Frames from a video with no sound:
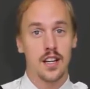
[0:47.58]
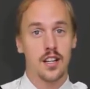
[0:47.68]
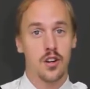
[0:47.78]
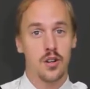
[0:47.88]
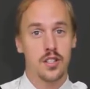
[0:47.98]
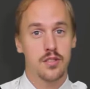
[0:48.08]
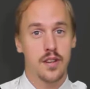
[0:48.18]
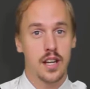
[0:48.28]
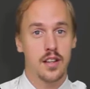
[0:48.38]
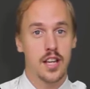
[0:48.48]
According to
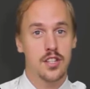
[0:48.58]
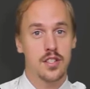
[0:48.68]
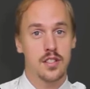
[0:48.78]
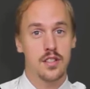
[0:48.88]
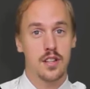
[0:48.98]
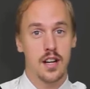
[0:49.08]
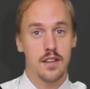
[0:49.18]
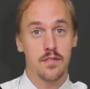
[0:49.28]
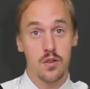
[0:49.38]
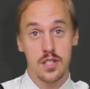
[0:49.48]
Regulation uh,
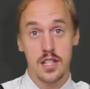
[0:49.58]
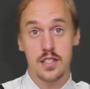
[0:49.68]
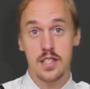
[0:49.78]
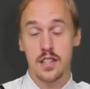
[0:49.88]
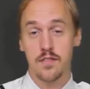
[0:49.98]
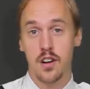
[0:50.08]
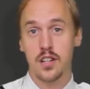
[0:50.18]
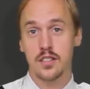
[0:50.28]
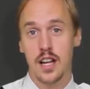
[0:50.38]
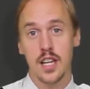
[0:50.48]
14
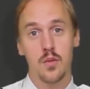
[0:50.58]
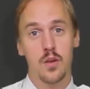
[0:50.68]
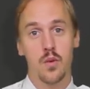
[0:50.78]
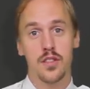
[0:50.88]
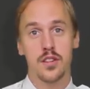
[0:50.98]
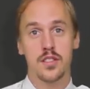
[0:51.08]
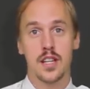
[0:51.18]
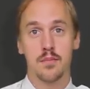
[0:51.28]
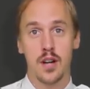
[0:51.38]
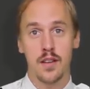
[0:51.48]
CFR
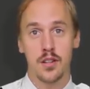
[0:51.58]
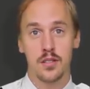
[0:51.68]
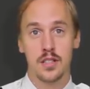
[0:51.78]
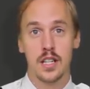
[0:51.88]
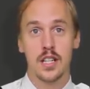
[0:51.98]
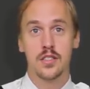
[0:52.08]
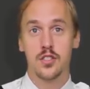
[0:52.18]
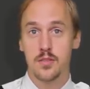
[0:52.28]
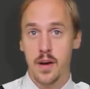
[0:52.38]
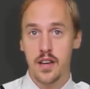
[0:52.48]
91113 Bravo,
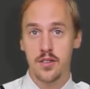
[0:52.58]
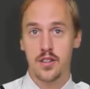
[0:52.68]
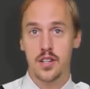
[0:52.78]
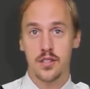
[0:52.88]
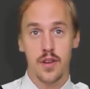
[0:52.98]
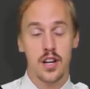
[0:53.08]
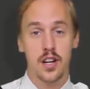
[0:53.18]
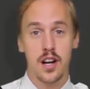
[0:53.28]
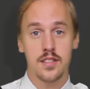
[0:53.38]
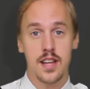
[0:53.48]
despite who you're in radar
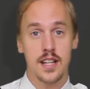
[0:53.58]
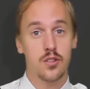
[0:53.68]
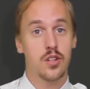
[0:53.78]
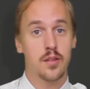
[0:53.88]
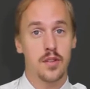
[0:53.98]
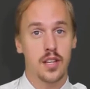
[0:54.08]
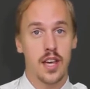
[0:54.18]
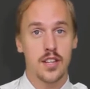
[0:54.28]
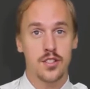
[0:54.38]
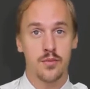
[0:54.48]
contact or
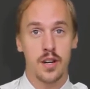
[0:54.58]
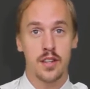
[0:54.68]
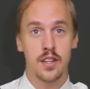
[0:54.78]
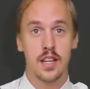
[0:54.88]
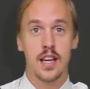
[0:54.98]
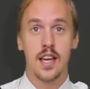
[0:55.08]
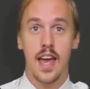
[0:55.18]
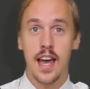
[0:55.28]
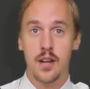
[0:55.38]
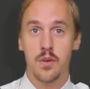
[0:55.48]
communication with,
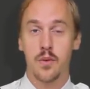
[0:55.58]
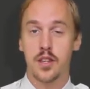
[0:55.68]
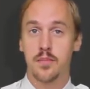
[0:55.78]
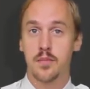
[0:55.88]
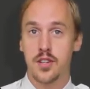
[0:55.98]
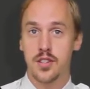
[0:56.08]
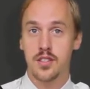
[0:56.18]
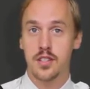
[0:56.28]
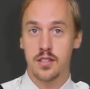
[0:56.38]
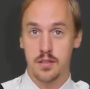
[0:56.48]
and when weather
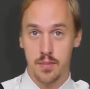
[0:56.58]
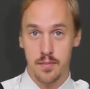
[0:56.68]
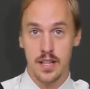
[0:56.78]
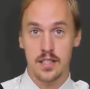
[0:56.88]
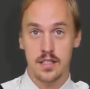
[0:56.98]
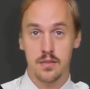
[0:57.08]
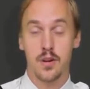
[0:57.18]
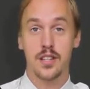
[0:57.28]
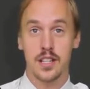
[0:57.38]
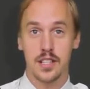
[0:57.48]
permissions permit,
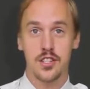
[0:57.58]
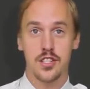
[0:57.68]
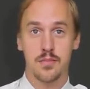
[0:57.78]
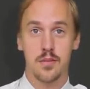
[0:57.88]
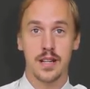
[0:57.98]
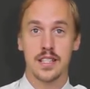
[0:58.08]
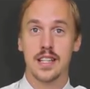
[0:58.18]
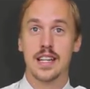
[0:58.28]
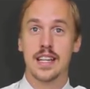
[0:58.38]
weather conditions permit,